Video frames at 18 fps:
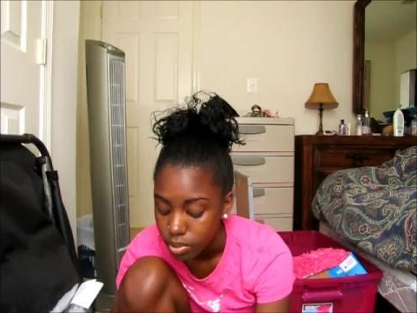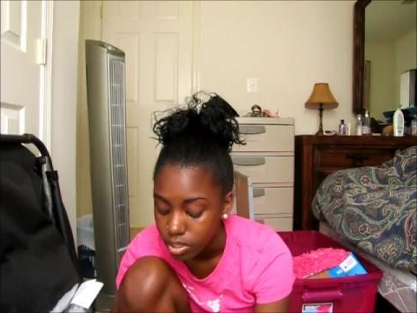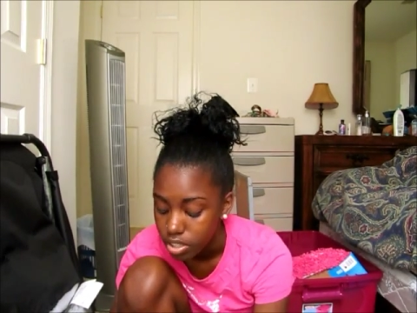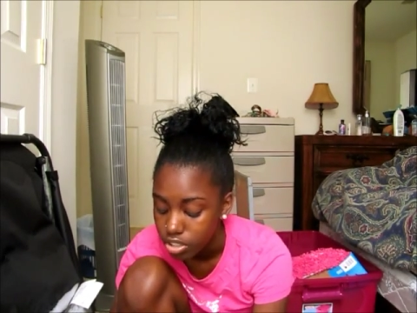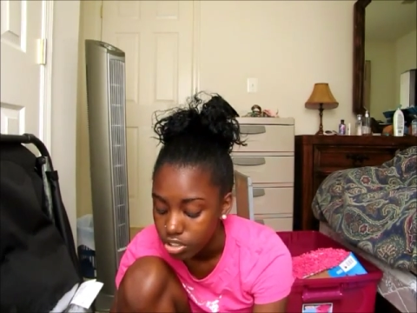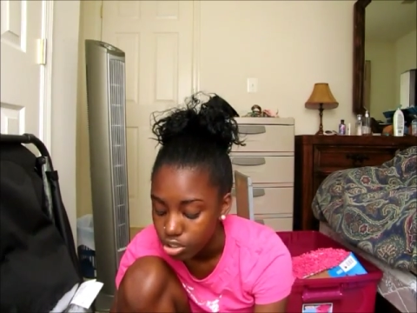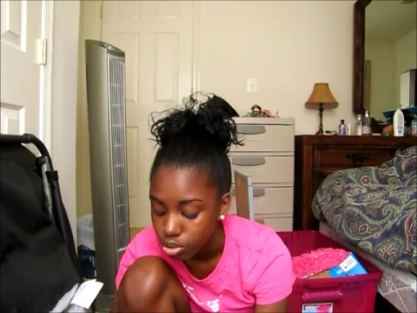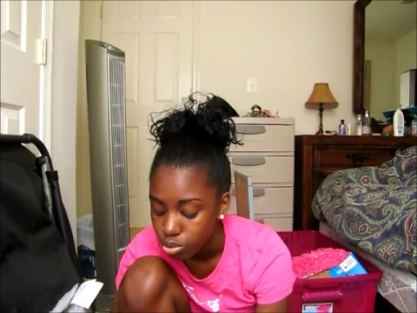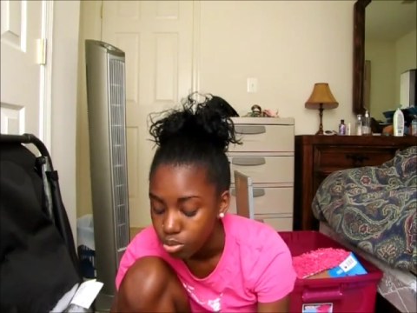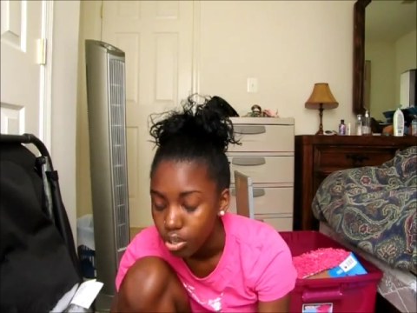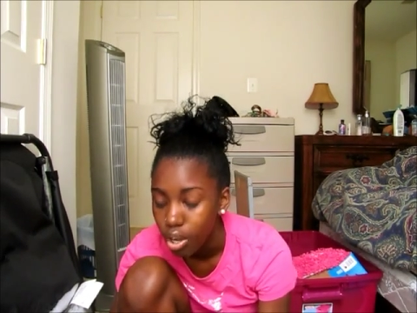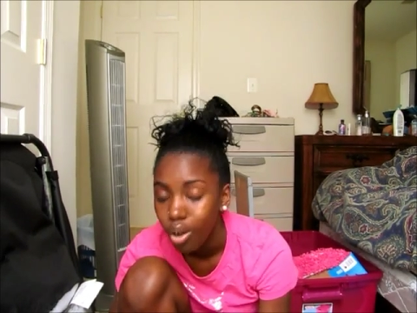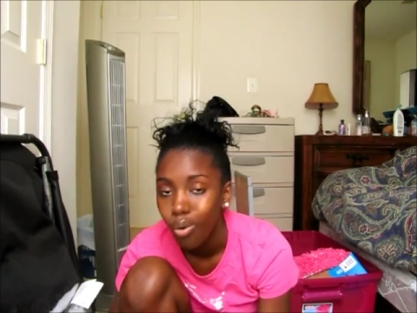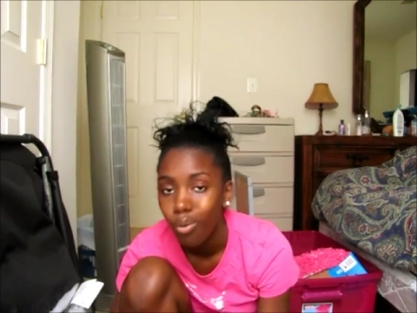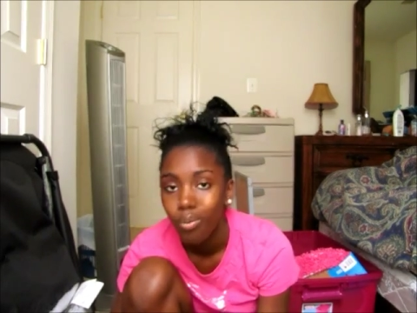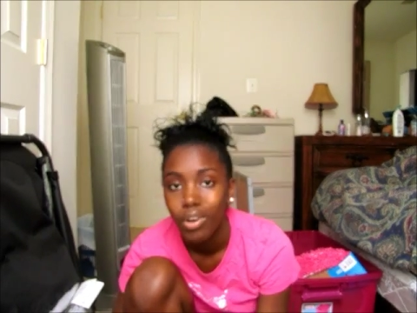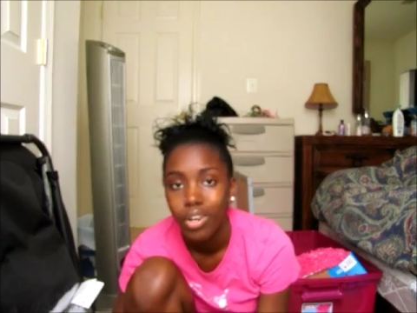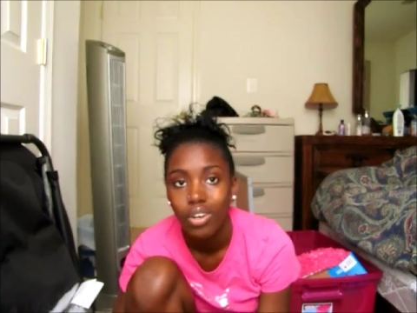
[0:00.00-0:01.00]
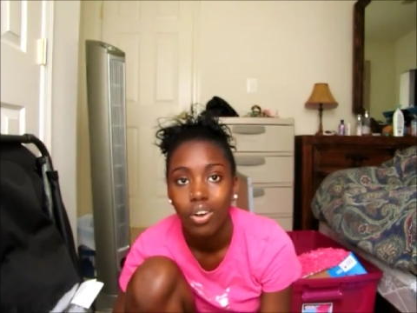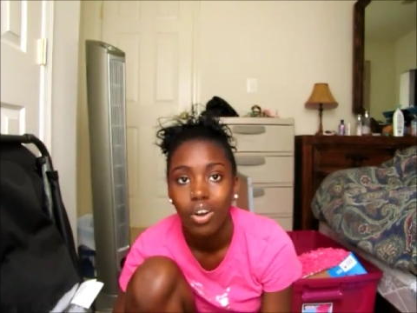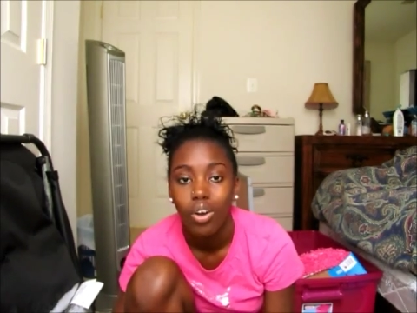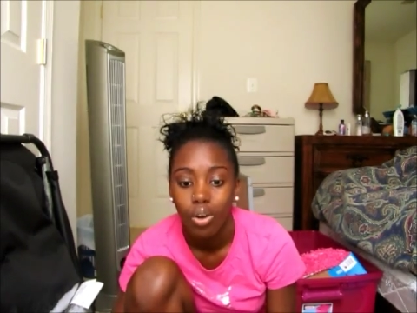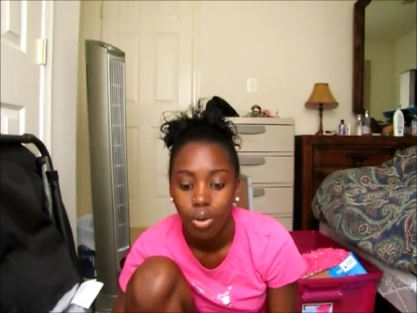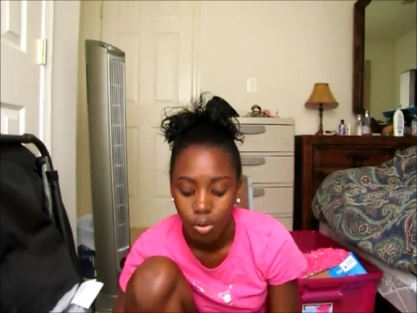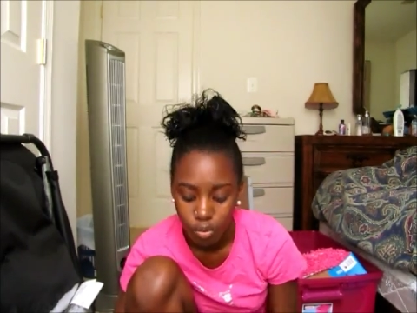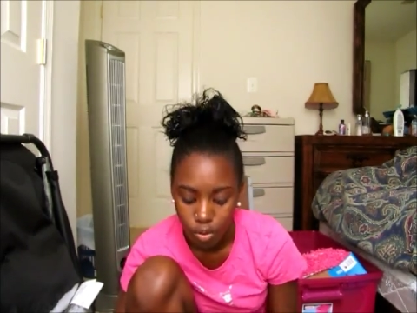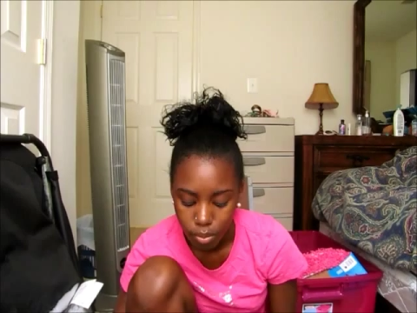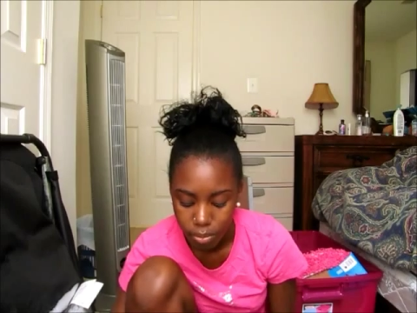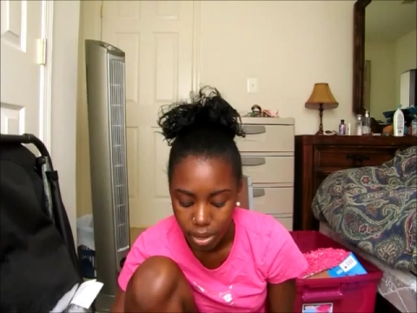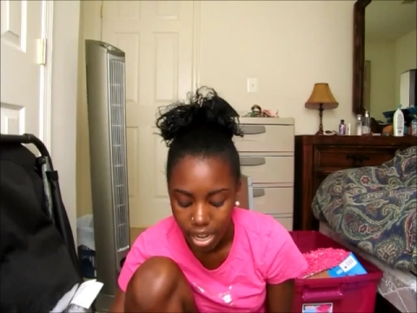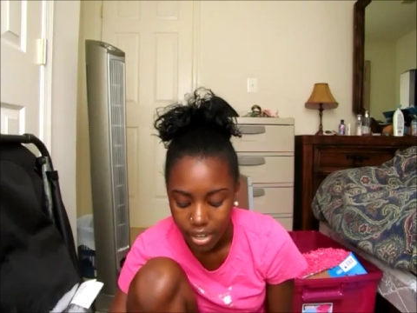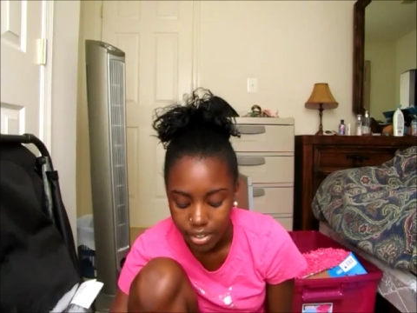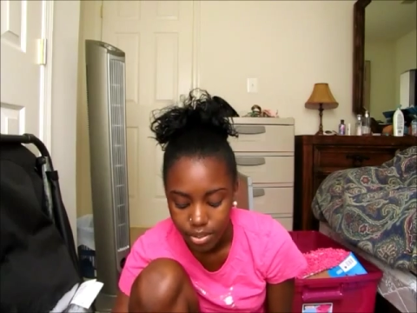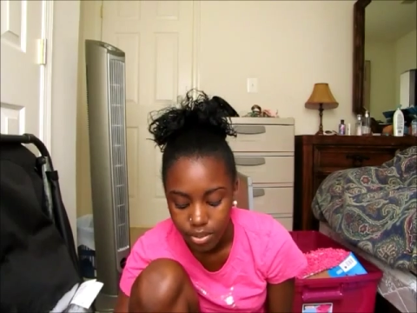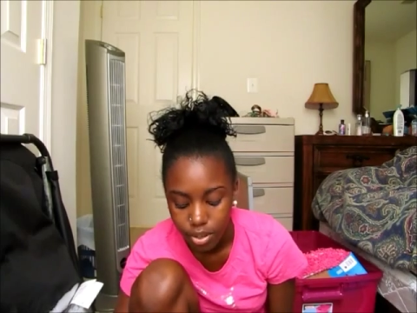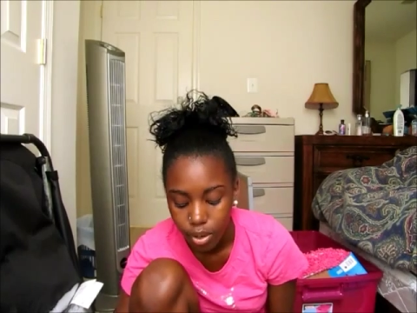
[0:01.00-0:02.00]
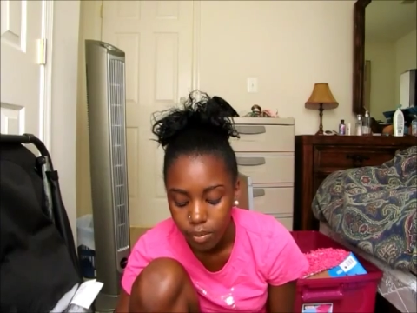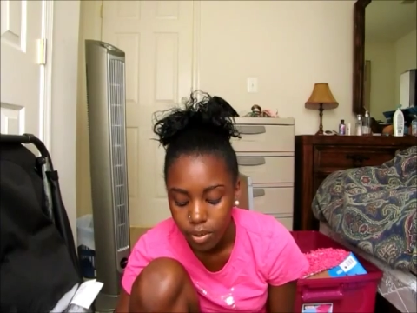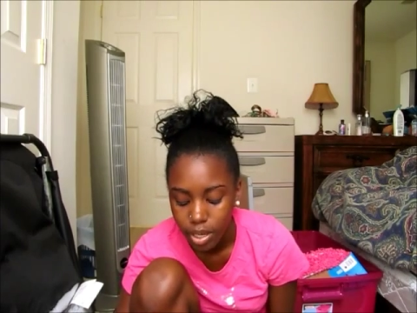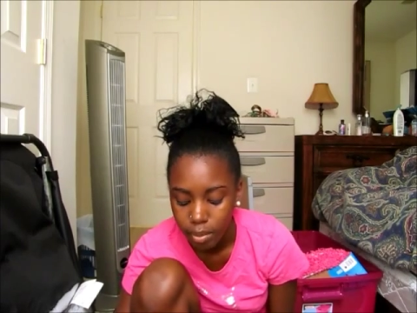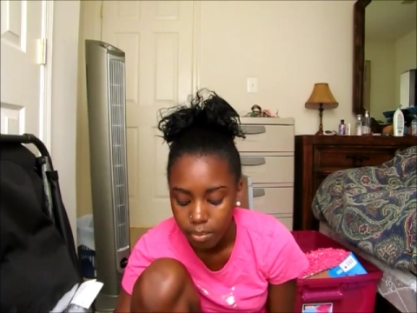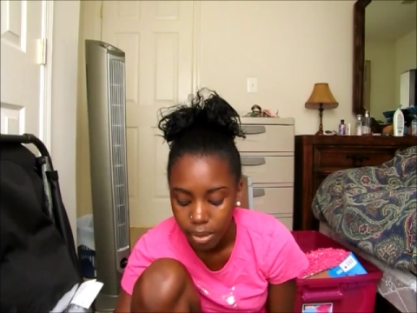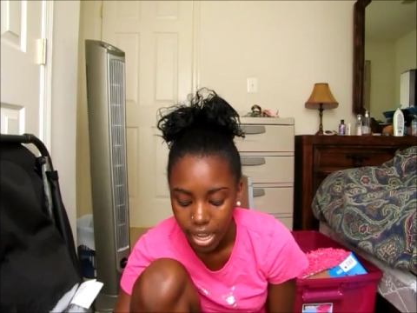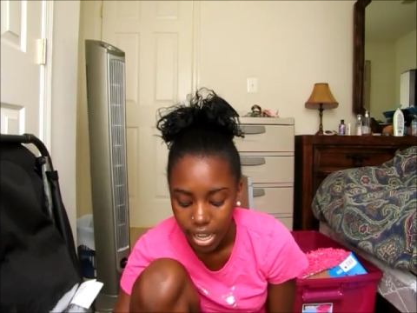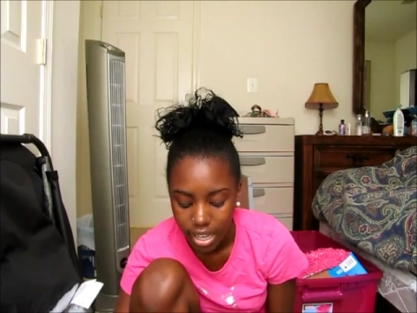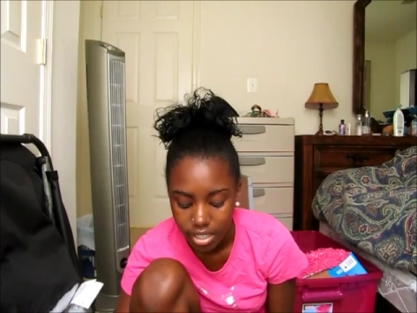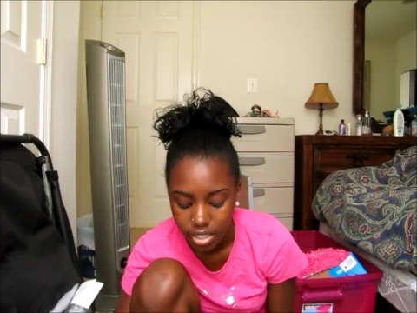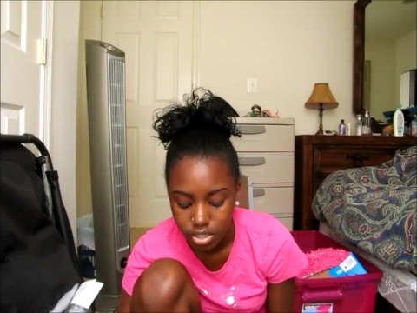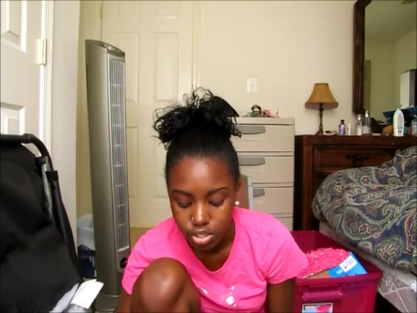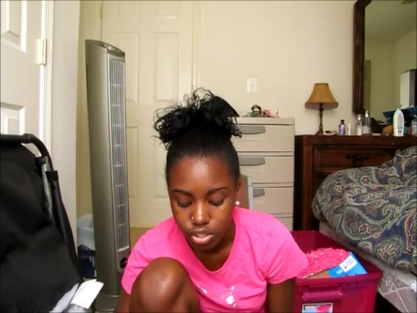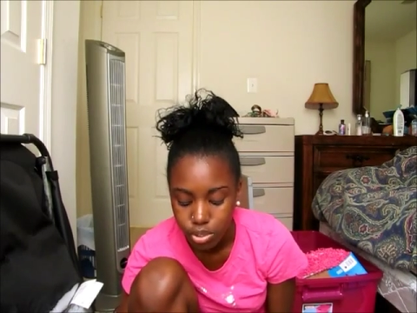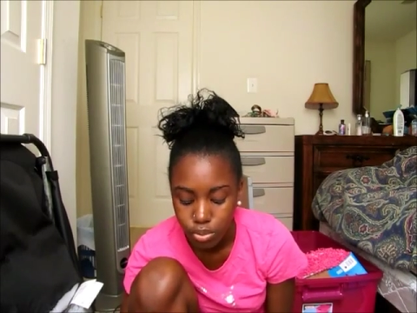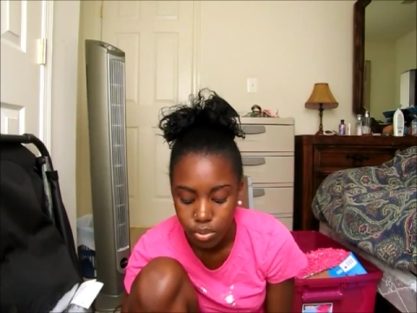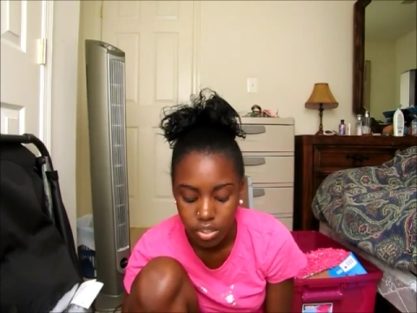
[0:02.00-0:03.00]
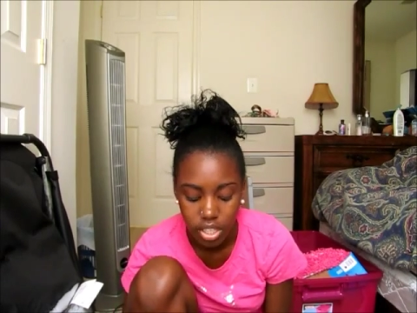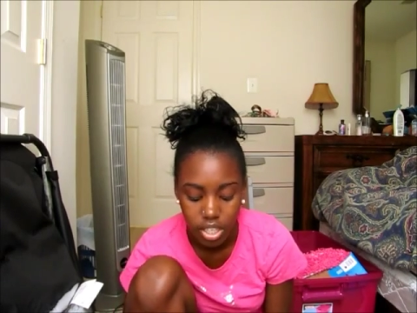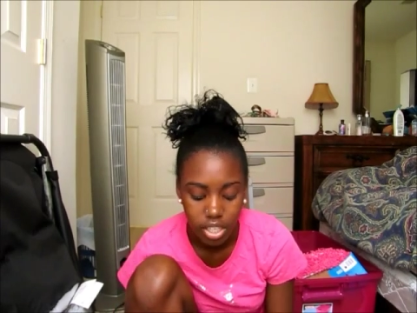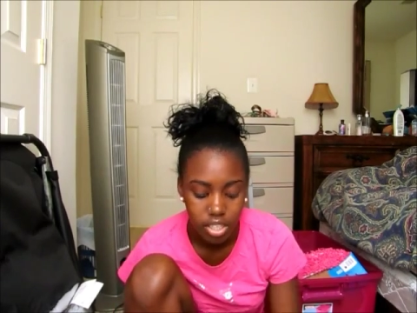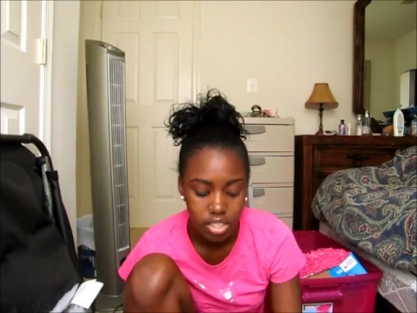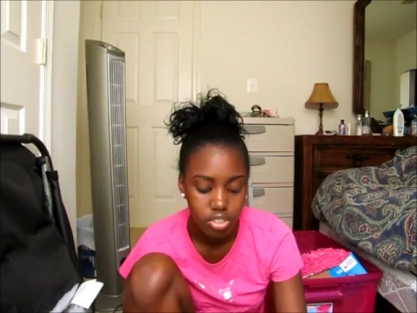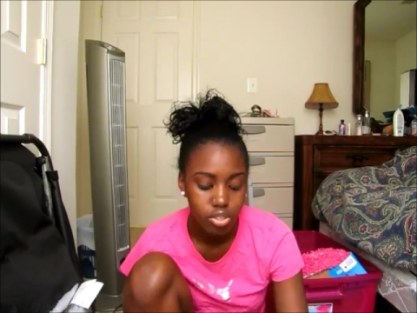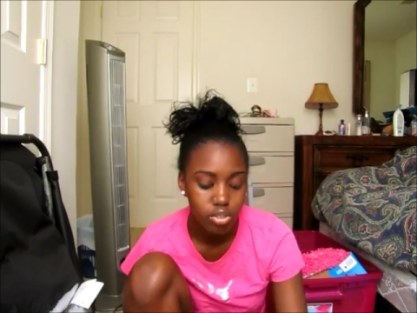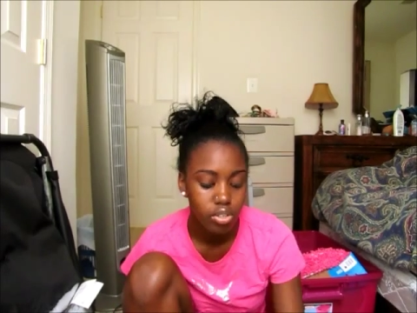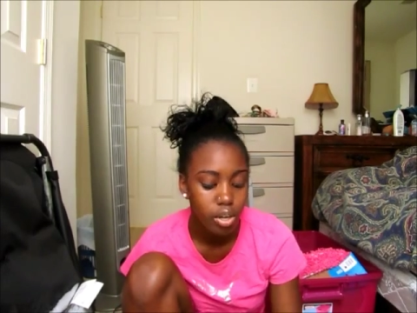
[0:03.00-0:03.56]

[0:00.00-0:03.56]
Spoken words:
because you don't want to overbuy. You don't want to buy 2 things.